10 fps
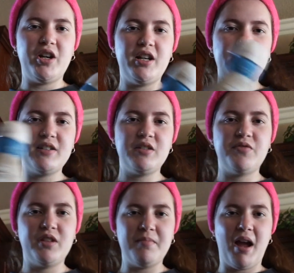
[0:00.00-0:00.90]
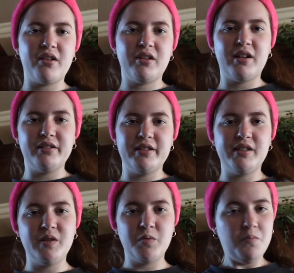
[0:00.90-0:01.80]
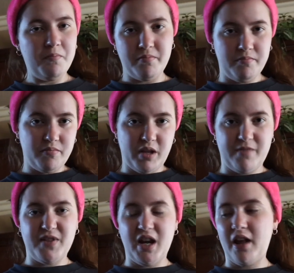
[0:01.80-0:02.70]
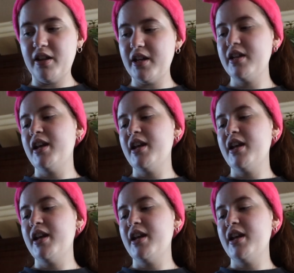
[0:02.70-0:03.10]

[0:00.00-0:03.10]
It doesn't really matter unless it's like vanilla.